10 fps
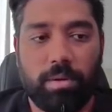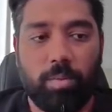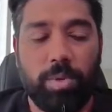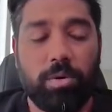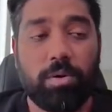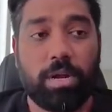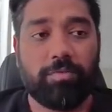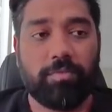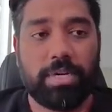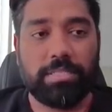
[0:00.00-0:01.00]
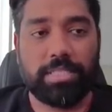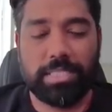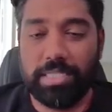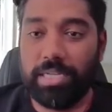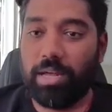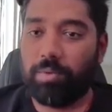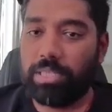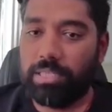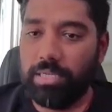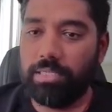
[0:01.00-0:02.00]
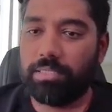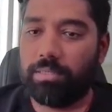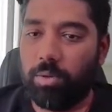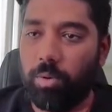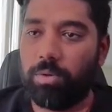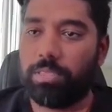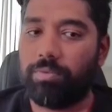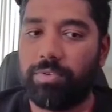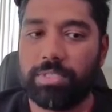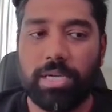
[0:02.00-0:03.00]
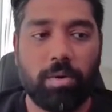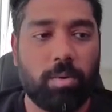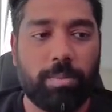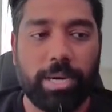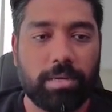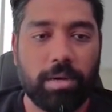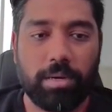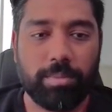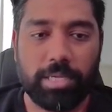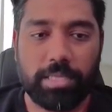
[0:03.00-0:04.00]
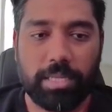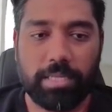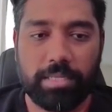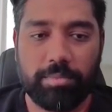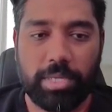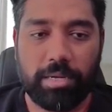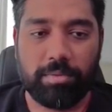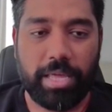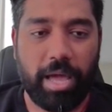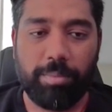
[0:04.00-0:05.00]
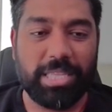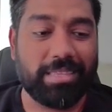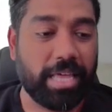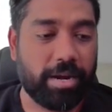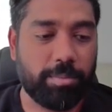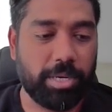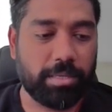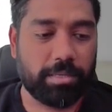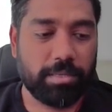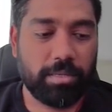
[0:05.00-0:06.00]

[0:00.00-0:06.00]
We could have conceded our third goal in the first half. Oh god! I'm gonna tell the team that they have terrible